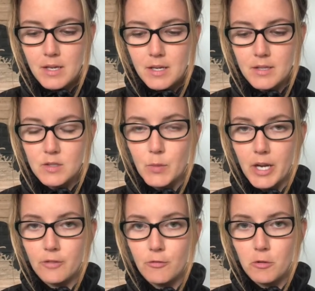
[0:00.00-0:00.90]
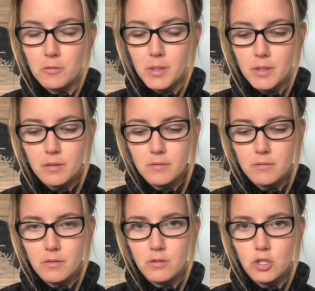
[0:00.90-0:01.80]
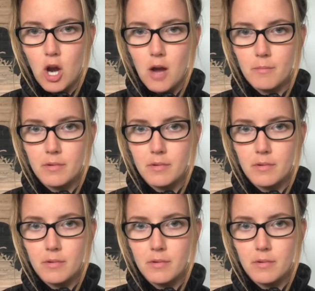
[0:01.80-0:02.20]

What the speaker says: He sprang forward. Chomp!